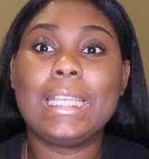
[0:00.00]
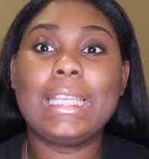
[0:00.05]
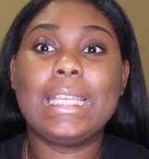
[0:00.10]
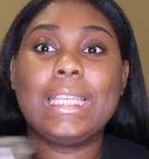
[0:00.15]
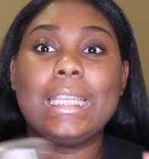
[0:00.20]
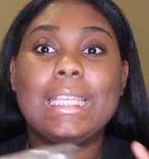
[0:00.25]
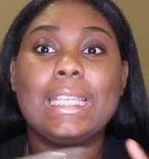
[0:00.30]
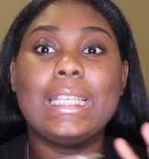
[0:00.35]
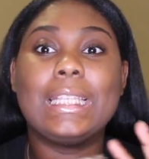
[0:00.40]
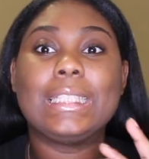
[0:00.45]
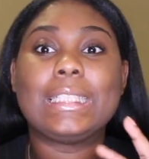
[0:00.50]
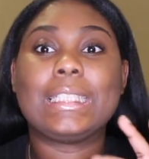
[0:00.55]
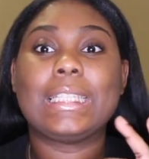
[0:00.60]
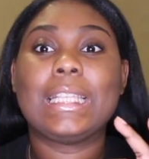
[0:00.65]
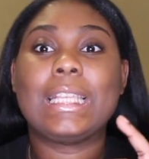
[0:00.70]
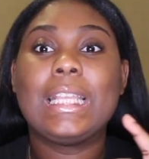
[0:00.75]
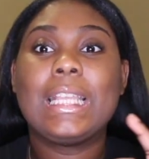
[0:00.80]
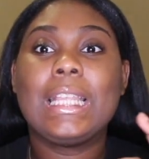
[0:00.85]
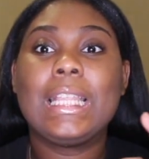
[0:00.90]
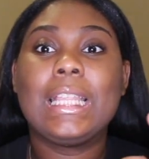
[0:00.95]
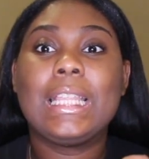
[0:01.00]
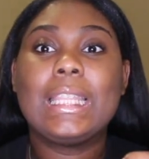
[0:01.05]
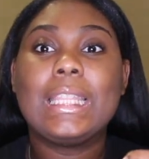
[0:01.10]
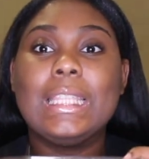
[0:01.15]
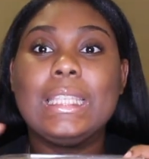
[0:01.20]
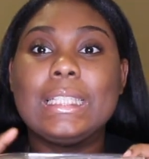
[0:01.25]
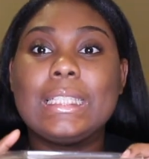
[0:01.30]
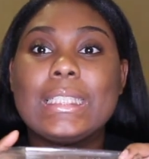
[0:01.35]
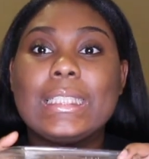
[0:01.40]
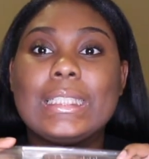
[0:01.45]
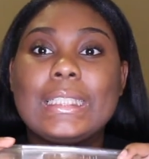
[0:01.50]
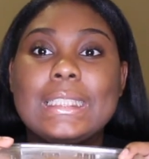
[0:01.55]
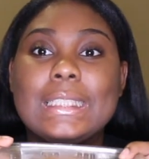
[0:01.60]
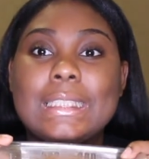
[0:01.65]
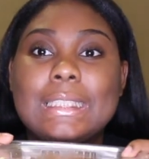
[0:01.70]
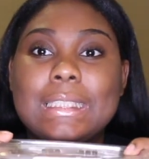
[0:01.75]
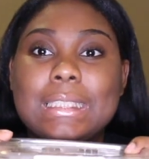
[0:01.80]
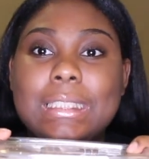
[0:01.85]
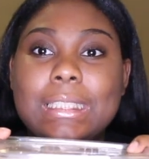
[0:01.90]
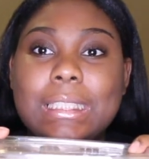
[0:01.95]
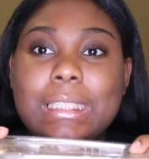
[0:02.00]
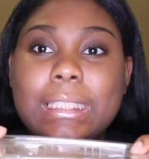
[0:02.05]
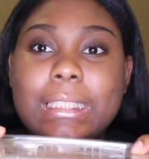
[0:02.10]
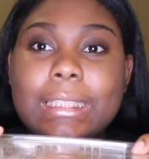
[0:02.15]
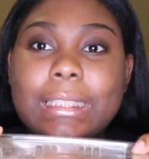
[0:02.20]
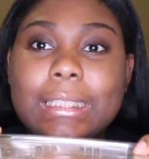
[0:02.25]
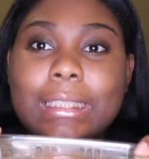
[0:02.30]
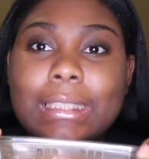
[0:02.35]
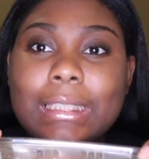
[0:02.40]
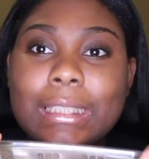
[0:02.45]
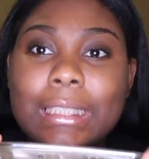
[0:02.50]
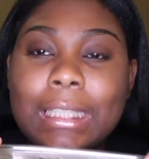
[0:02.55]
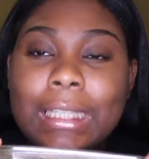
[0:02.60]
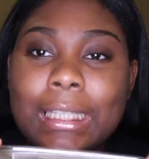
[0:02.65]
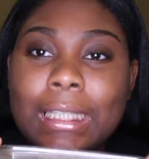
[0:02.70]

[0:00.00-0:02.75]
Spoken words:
is this. See this?